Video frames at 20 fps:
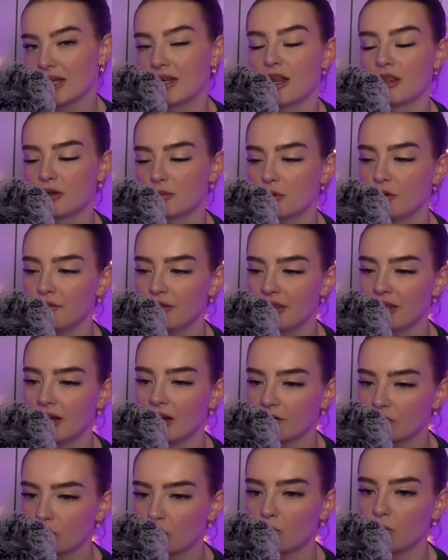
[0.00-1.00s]
another movie that
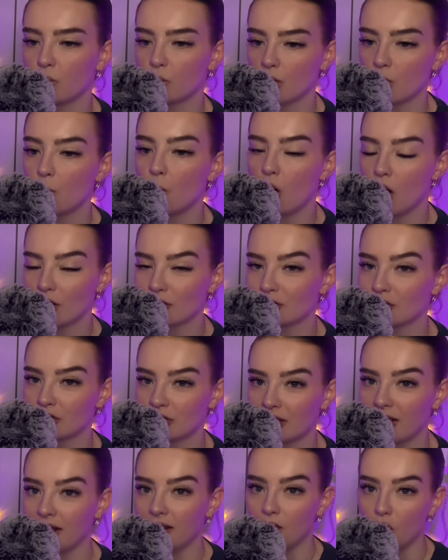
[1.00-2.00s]
I've
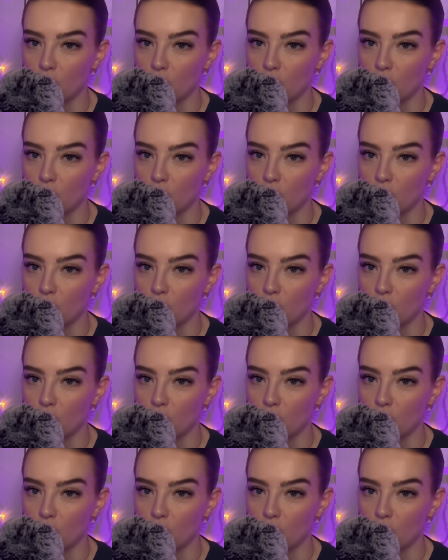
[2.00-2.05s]
rewatched like